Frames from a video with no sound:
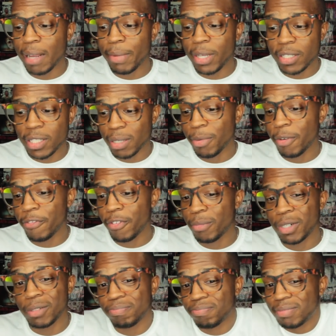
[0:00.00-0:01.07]
I mean, some of
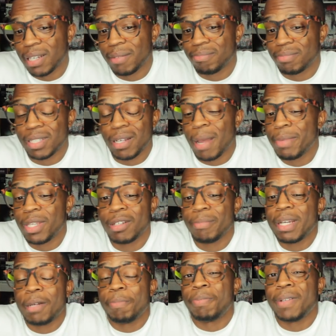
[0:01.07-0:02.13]
them are, they're
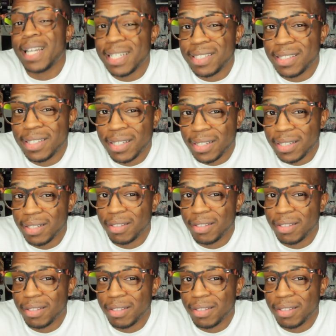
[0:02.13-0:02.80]
made of plastic.